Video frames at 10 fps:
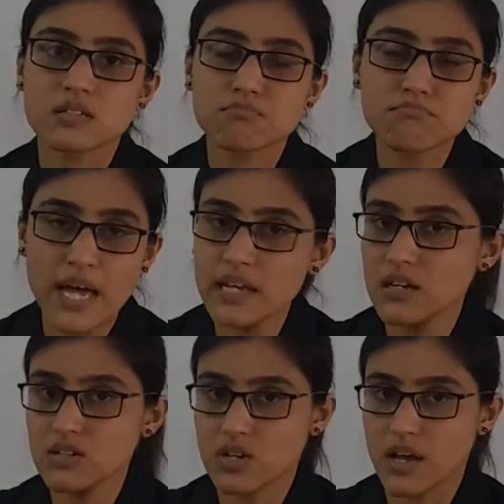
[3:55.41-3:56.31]
many
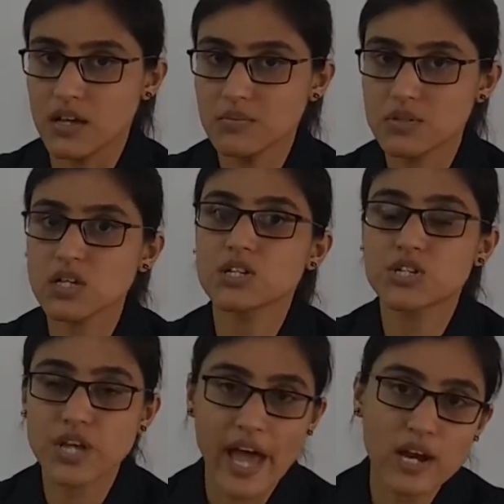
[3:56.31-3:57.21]
a times a
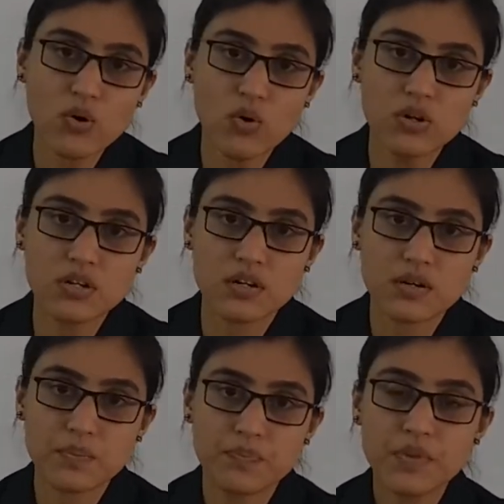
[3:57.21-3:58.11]
shareholder
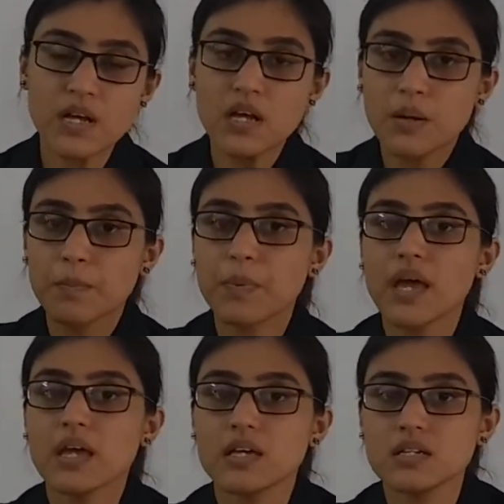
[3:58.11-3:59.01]

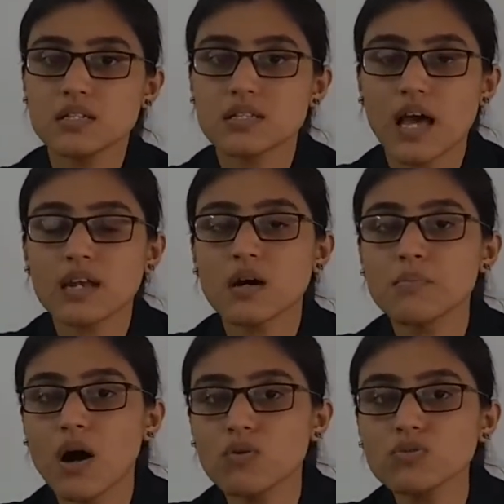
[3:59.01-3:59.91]
pays an
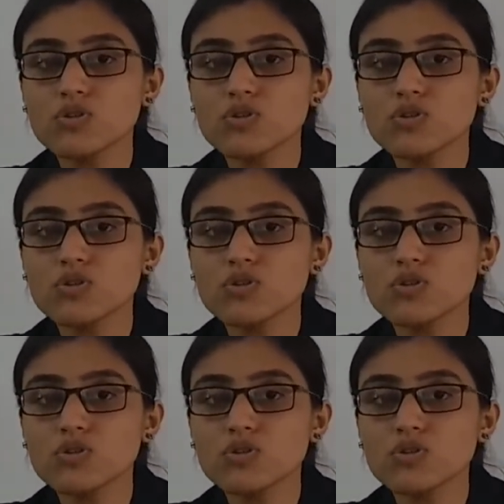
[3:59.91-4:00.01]
amount